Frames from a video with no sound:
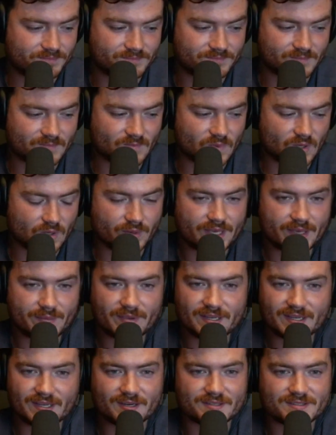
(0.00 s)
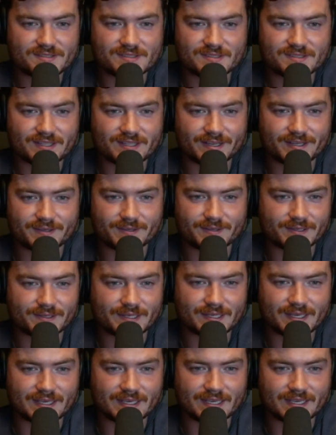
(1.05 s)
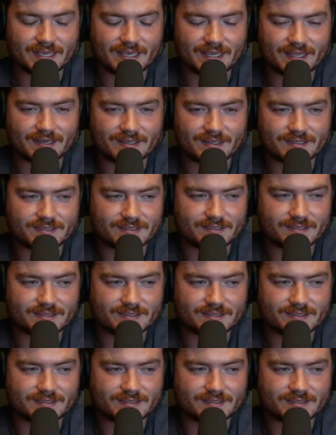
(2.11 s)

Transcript: Well, we ate McDonald's, and